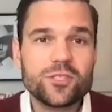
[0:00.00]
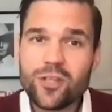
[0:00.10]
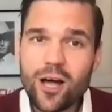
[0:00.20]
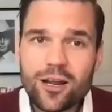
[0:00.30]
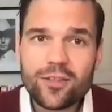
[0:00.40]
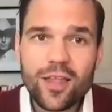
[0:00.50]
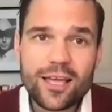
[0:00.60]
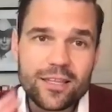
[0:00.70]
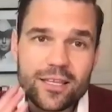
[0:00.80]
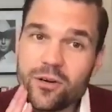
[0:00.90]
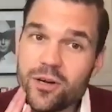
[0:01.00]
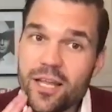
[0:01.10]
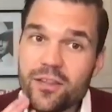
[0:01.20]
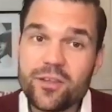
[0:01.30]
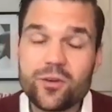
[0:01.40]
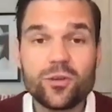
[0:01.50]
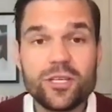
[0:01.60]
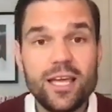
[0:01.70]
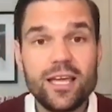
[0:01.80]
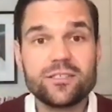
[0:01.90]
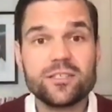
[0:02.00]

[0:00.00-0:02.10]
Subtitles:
It's not unlike the internet in the early days,